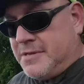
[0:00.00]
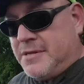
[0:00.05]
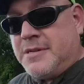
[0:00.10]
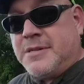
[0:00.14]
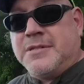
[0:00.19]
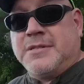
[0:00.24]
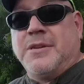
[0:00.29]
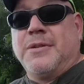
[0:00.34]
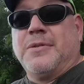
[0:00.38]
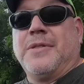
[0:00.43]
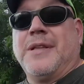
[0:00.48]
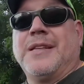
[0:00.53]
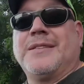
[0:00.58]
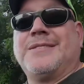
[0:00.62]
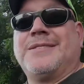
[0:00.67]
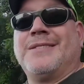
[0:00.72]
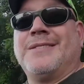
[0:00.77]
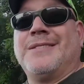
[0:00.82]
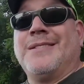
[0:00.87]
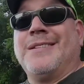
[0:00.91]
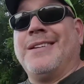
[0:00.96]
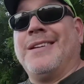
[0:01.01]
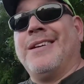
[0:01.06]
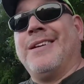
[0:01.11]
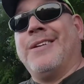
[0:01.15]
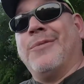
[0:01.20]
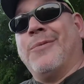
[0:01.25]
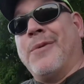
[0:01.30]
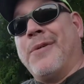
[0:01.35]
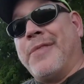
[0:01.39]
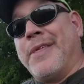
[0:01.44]
So that's
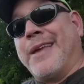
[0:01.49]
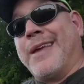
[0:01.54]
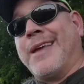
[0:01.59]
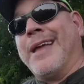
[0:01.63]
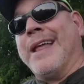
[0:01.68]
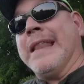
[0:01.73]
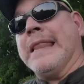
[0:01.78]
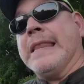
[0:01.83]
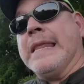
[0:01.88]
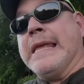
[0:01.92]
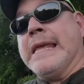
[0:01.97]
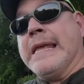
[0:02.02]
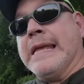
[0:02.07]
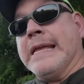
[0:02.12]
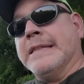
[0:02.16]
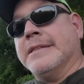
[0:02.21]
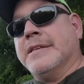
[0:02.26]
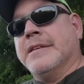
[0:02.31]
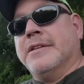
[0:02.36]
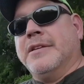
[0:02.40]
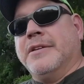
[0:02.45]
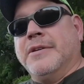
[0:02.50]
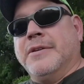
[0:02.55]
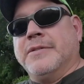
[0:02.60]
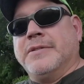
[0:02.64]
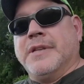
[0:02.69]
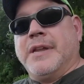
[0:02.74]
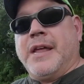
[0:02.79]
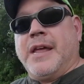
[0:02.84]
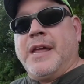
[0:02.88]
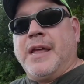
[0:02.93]
one thing I need to do
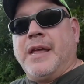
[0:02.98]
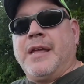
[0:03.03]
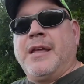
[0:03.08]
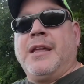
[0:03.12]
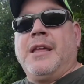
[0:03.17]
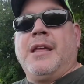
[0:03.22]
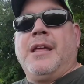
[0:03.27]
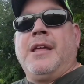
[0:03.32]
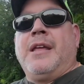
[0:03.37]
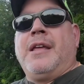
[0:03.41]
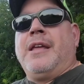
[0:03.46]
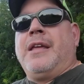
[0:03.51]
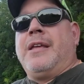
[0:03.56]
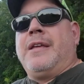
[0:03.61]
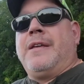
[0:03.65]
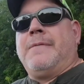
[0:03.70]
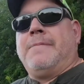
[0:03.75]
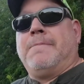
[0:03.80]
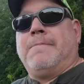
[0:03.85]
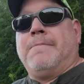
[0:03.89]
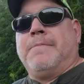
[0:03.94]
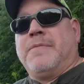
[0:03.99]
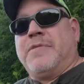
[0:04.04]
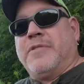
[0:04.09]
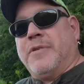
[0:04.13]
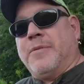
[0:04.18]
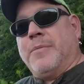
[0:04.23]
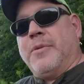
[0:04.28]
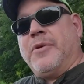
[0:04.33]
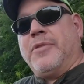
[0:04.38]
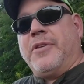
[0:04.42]
today.
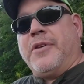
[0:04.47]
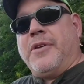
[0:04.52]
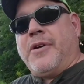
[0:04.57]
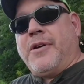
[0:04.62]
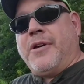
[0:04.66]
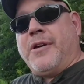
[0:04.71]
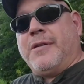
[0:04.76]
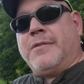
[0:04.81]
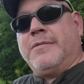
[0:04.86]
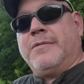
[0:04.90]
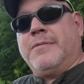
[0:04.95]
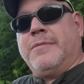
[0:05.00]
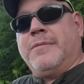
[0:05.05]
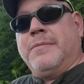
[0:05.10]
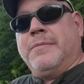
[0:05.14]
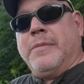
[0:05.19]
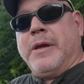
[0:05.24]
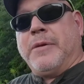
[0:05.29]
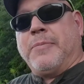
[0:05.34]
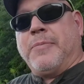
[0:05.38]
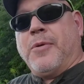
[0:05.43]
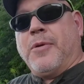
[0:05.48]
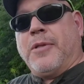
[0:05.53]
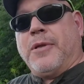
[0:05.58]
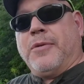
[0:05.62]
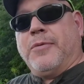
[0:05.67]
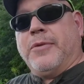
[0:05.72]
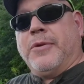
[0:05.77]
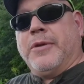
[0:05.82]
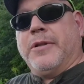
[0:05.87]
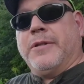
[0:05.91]
So mow the yard, make boiler
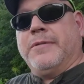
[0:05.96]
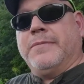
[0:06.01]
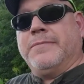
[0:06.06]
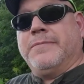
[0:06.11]
wood.